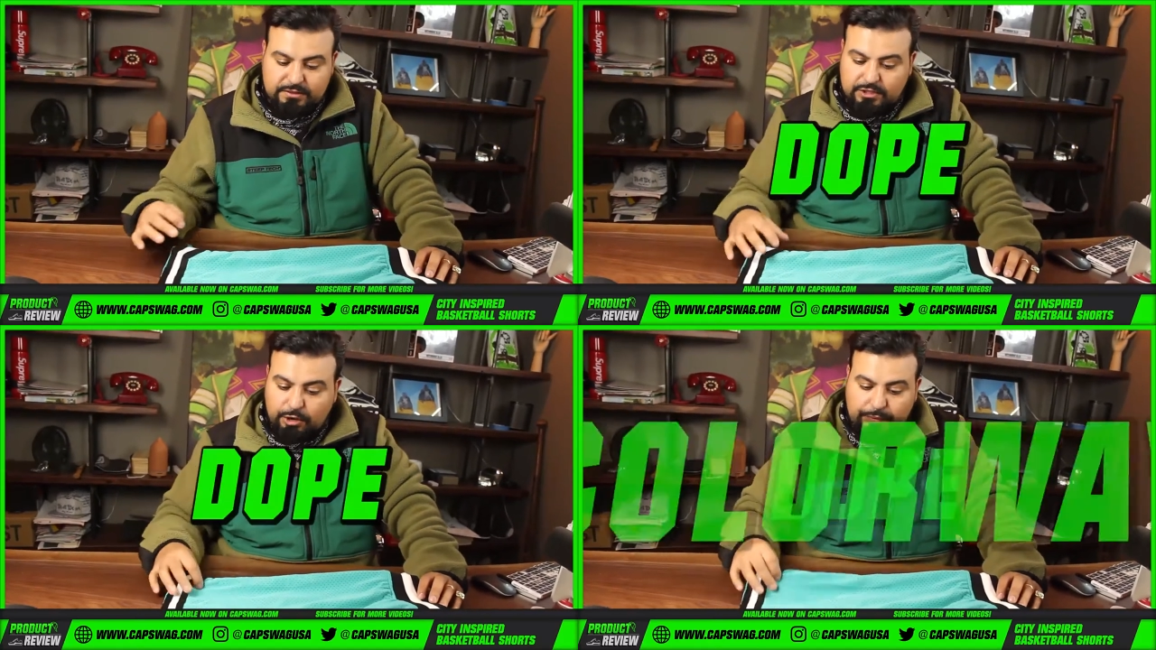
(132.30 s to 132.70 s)

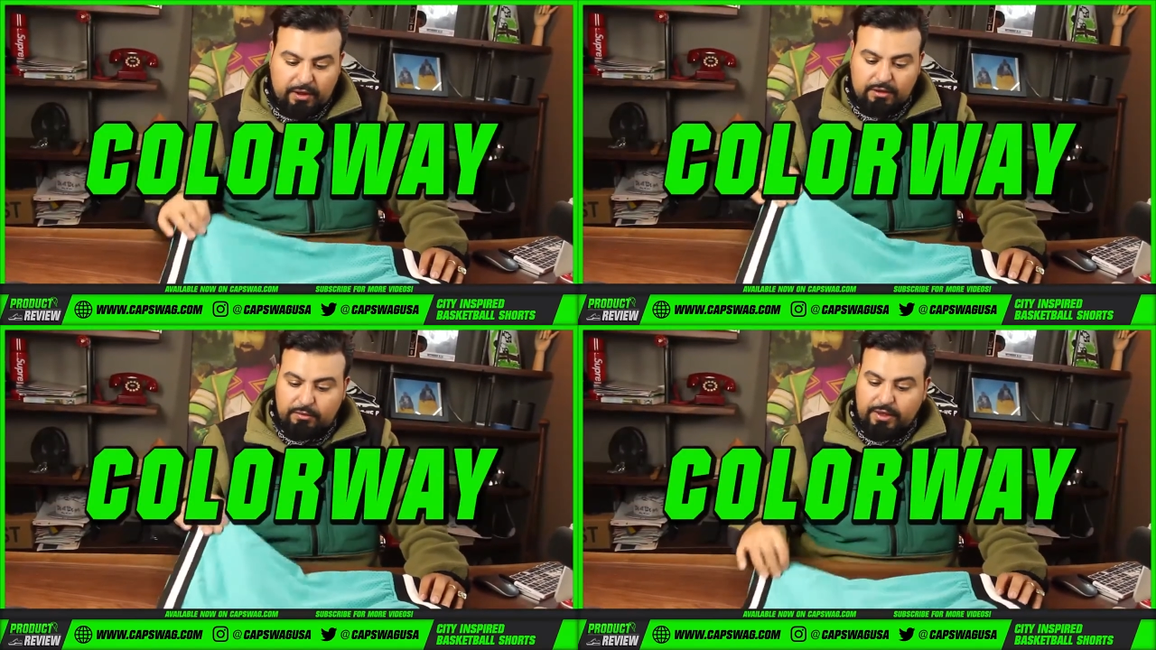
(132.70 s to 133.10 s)
dope
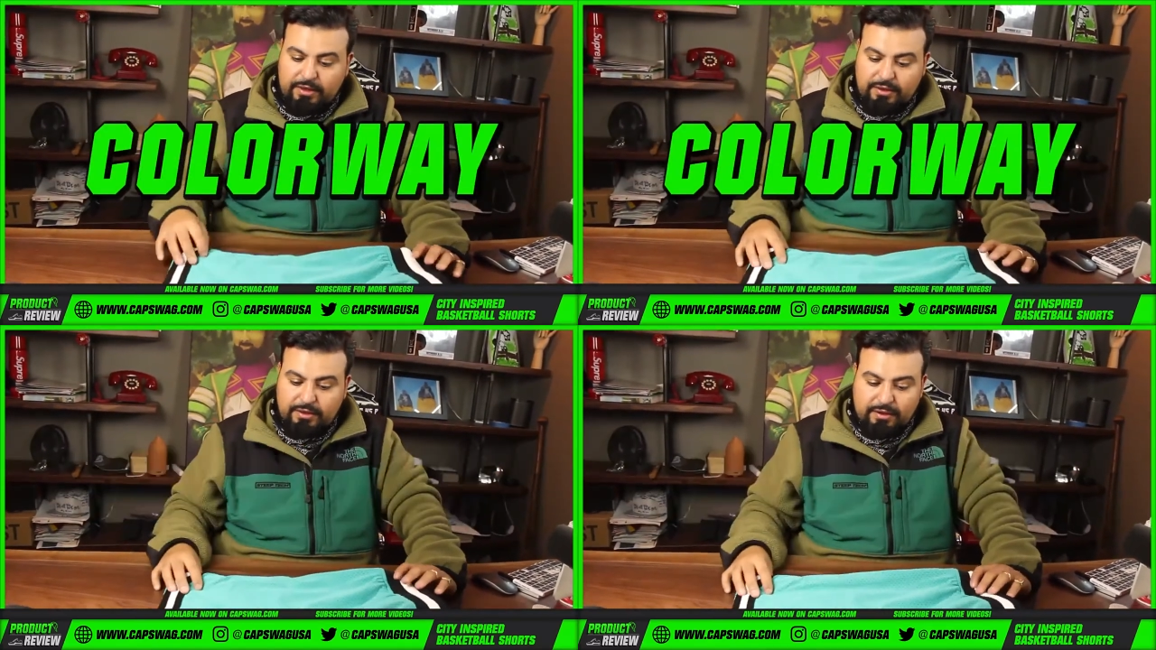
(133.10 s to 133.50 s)
colorway.
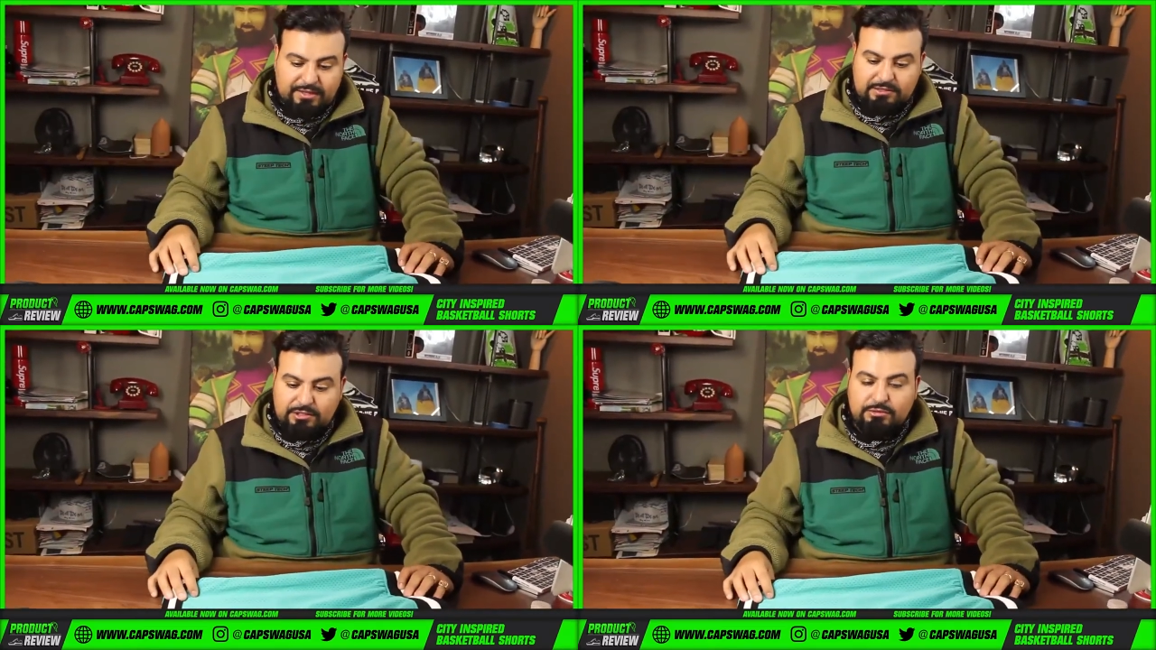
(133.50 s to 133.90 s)
I
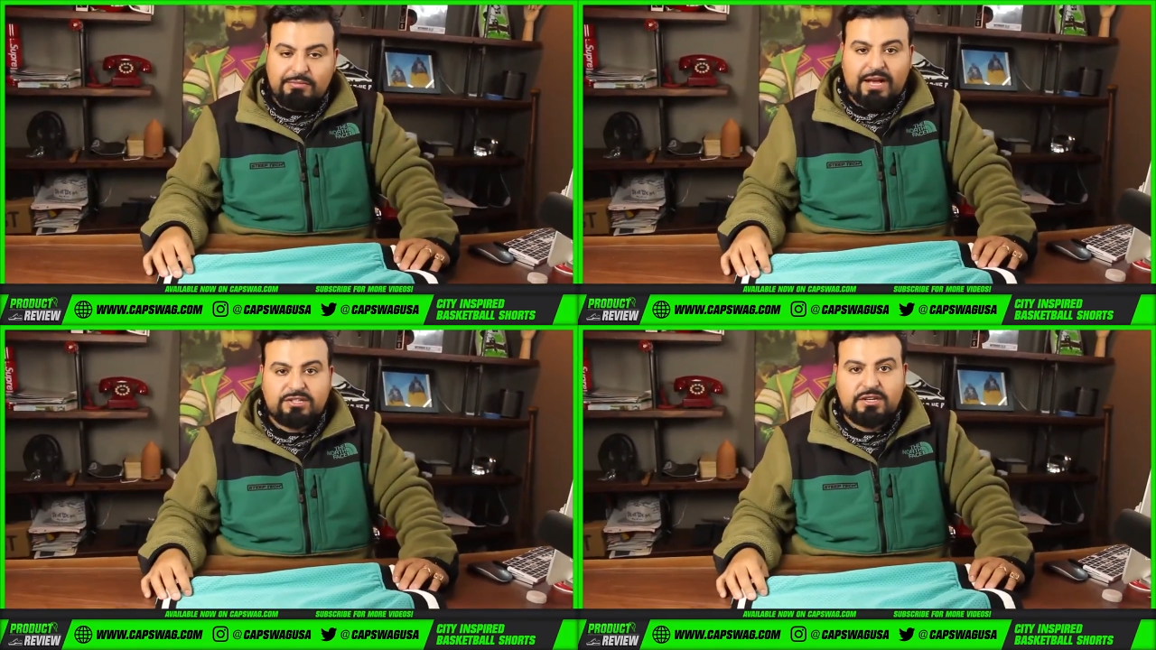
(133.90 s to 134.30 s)
see you
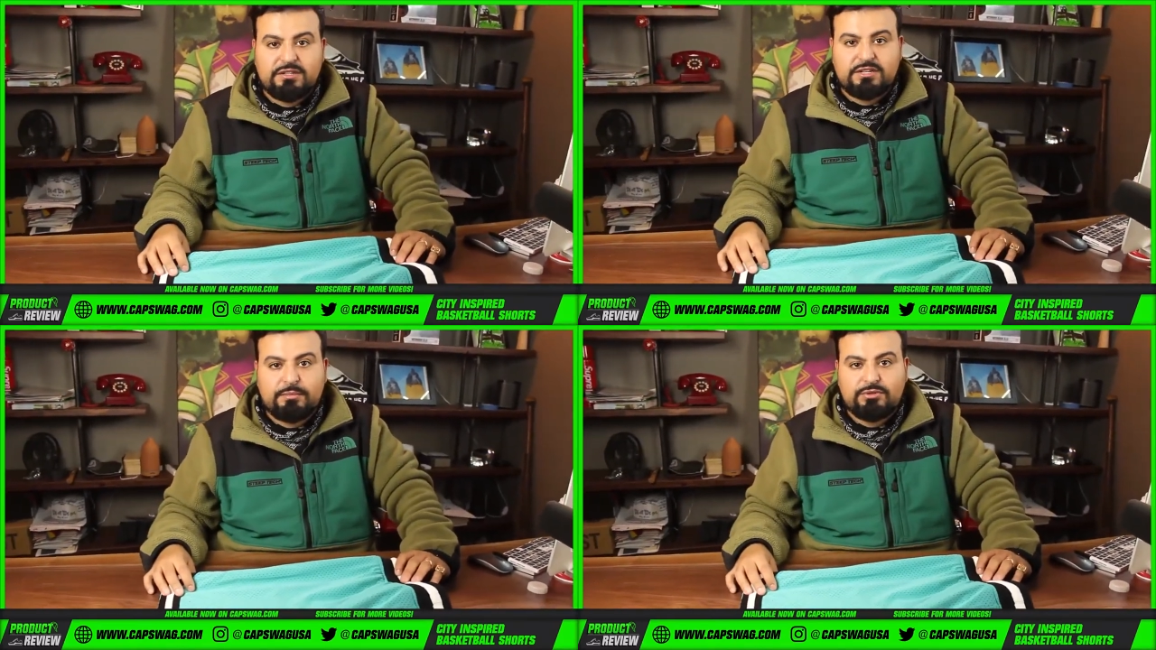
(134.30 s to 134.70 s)
matching
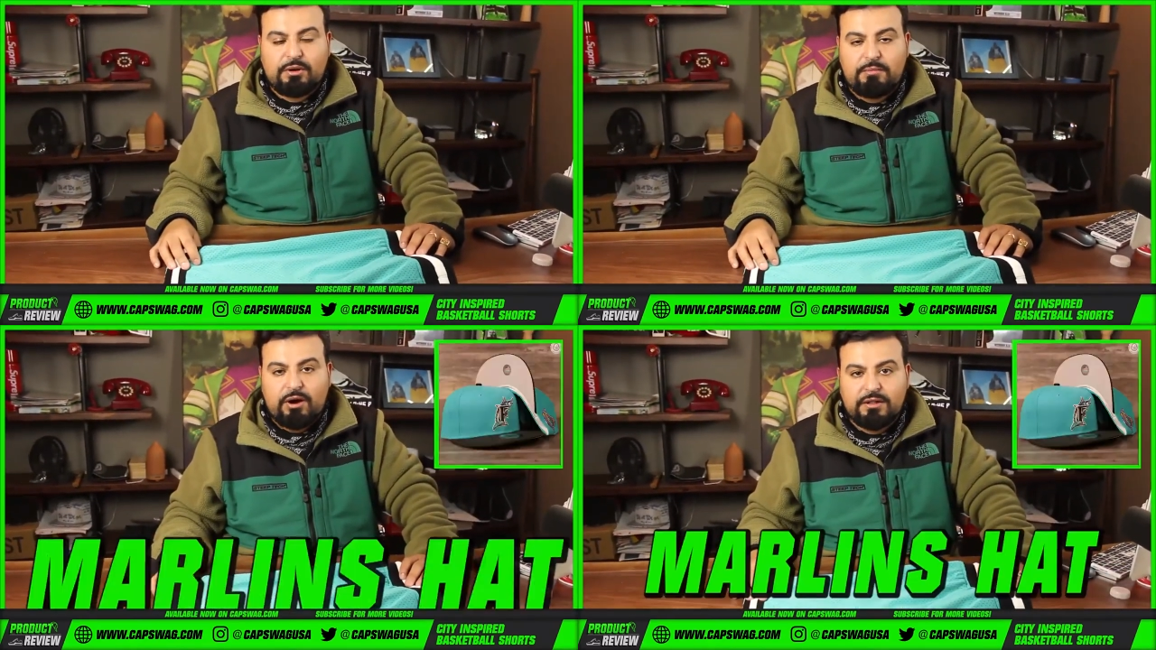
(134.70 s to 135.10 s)
this up to
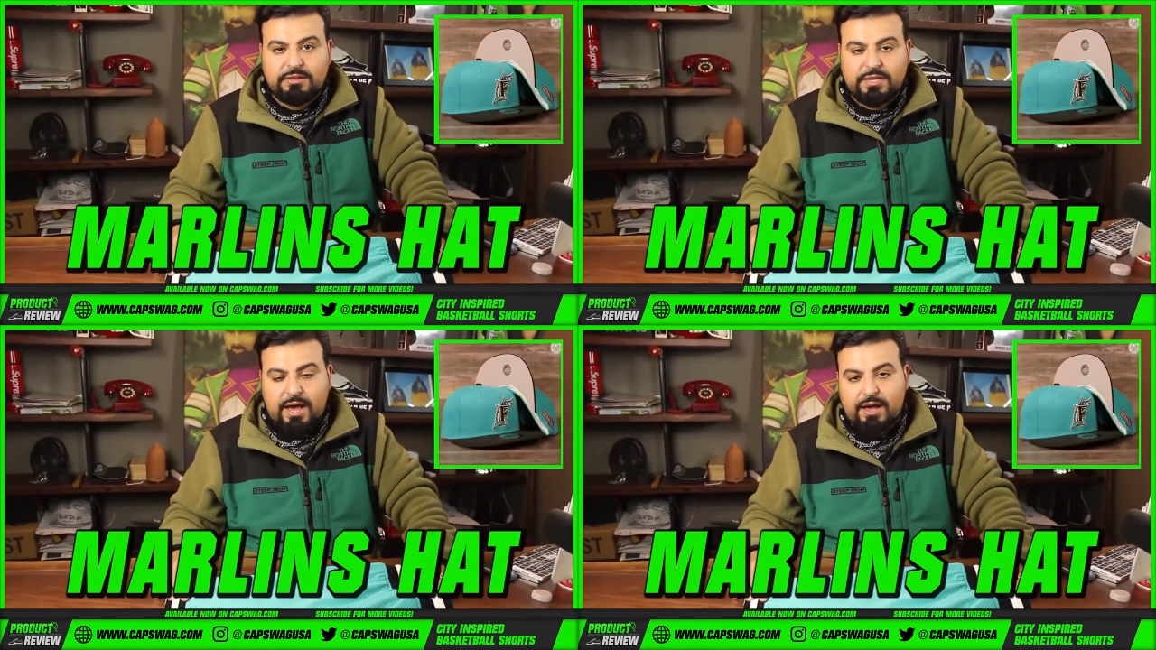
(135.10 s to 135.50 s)
a
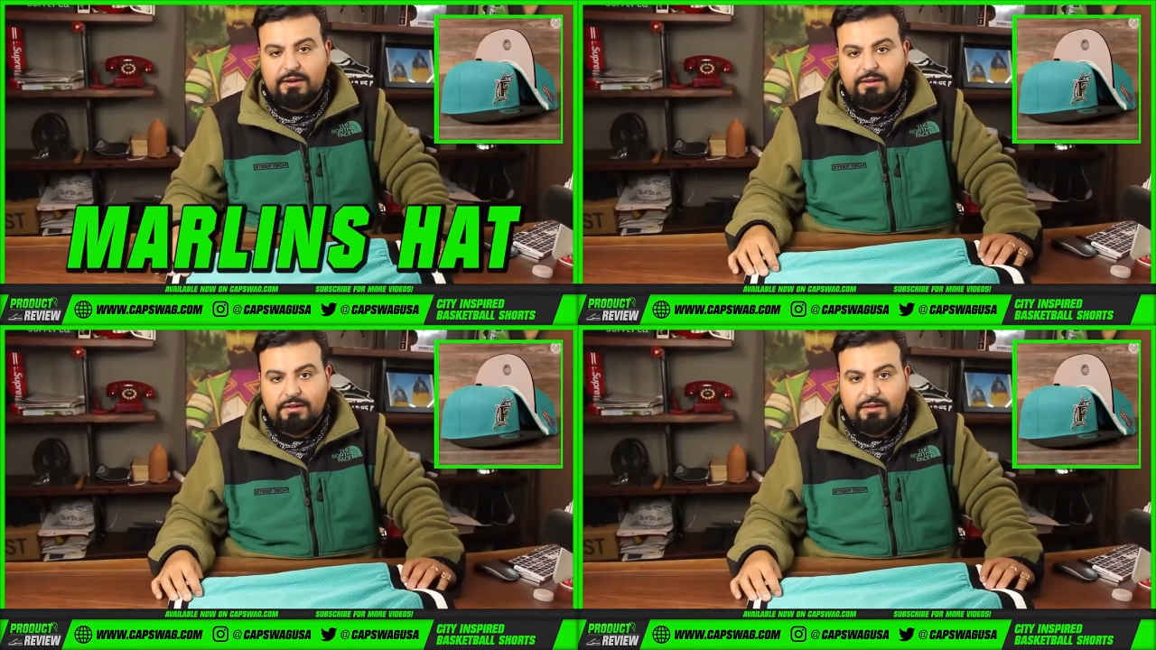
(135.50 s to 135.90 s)
Marlins hat,